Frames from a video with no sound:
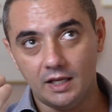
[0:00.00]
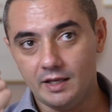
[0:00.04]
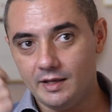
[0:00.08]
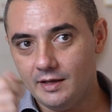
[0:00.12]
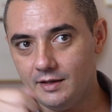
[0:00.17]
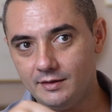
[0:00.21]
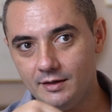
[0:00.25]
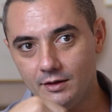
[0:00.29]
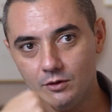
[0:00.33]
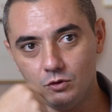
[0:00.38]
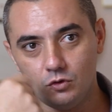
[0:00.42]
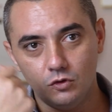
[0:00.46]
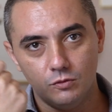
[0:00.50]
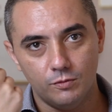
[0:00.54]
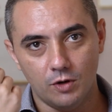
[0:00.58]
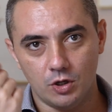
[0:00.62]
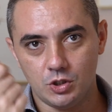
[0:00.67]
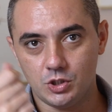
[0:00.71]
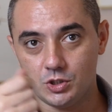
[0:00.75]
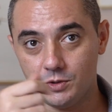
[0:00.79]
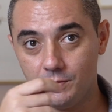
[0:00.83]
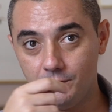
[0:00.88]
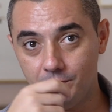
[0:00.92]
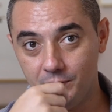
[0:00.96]
eating too
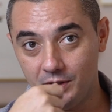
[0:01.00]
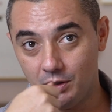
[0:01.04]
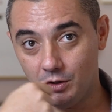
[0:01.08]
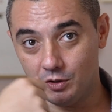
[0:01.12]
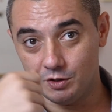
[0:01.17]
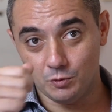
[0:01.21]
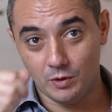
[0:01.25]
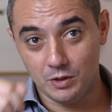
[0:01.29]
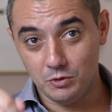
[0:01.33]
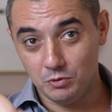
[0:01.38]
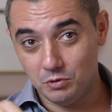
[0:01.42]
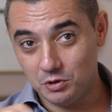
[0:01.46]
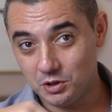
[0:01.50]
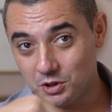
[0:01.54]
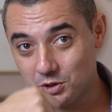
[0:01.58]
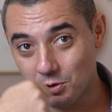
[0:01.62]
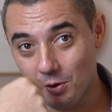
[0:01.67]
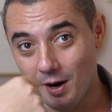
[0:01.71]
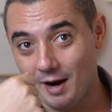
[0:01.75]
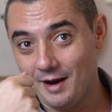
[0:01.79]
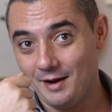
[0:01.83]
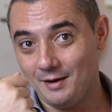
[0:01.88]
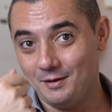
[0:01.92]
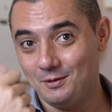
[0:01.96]
much, because when we
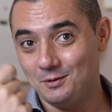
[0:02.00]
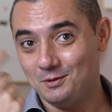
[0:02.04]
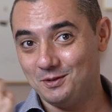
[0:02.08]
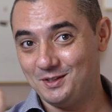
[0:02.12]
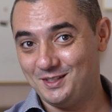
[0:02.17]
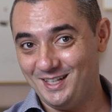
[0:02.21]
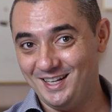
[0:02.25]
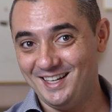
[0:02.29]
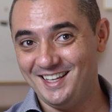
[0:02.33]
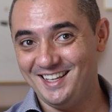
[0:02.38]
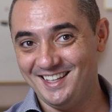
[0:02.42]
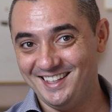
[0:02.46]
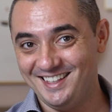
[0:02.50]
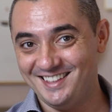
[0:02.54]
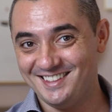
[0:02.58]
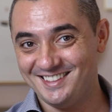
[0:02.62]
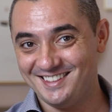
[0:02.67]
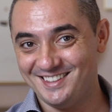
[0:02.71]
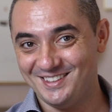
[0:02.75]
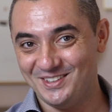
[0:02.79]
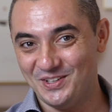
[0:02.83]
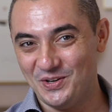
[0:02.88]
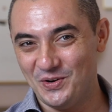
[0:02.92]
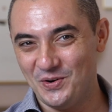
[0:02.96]
try, you still
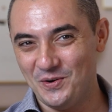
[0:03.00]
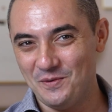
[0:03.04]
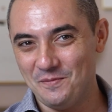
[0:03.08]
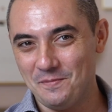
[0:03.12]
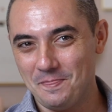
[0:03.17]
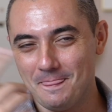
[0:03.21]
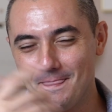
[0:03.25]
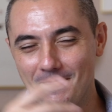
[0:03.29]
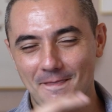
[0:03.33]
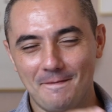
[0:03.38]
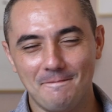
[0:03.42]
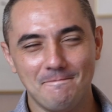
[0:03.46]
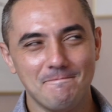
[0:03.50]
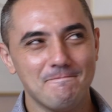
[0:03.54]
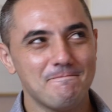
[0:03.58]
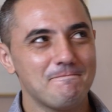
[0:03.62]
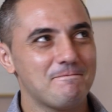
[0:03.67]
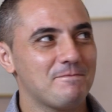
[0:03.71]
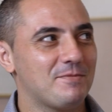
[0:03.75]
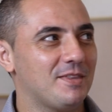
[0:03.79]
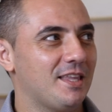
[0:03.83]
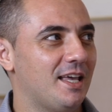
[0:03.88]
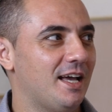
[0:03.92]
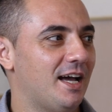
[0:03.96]
eat,
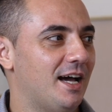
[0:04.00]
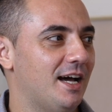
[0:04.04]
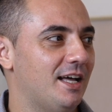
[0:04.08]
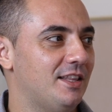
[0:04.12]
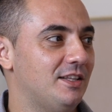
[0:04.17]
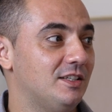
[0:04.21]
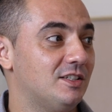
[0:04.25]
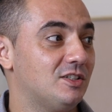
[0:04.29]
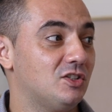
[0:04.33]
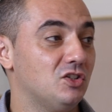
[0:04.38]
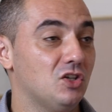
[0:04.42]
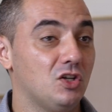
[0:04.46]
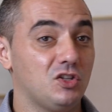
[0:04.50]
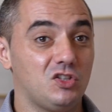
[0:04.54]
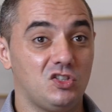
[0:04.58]
and it's